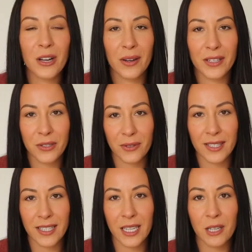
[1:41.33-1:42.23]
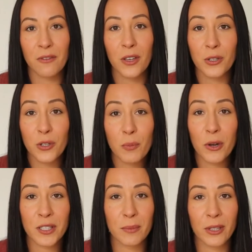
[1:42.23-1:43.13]
going to receive new
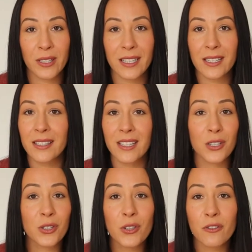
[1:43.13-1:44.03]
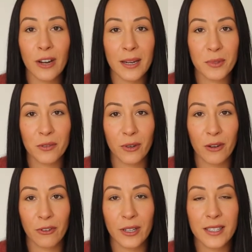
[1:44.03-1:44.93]
possibilities, new frames of
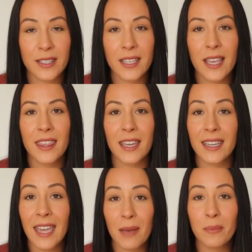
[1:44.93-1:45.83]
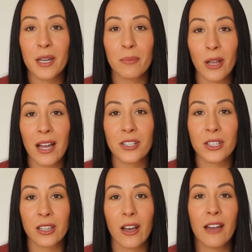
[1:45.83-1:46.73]
reference that can be applied
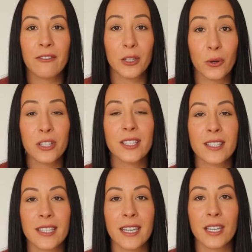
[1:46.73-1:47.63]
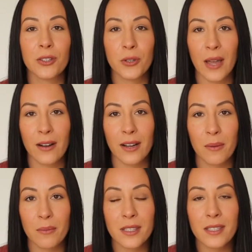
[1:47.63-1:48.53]
to your life in order to see new
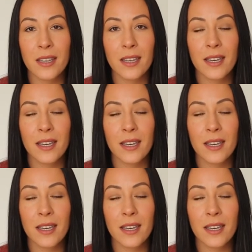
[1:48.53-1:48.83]
outcomes.